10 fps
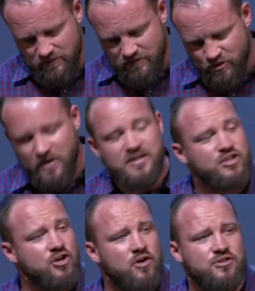Trace
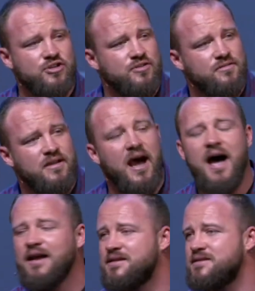Church,
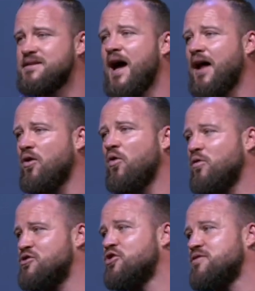God does not
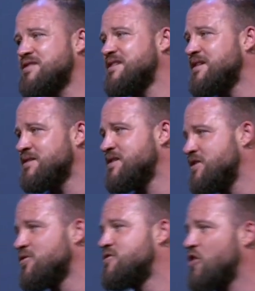hold your sin to
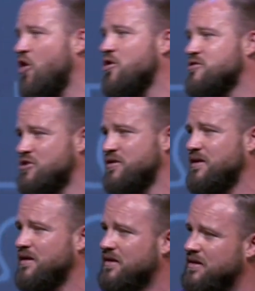your charge.
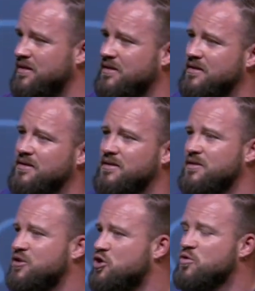
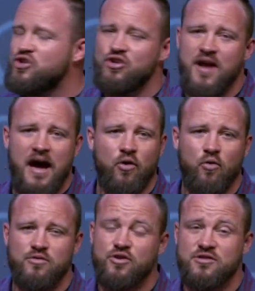You should not
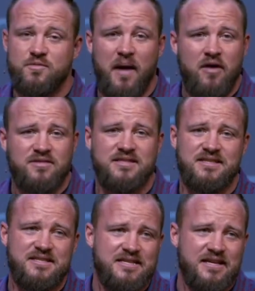hold your spouse's
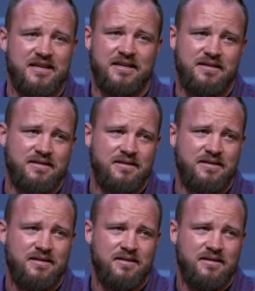sin
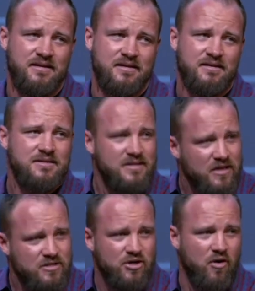to their
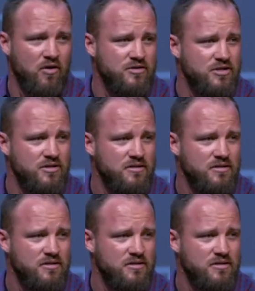charge.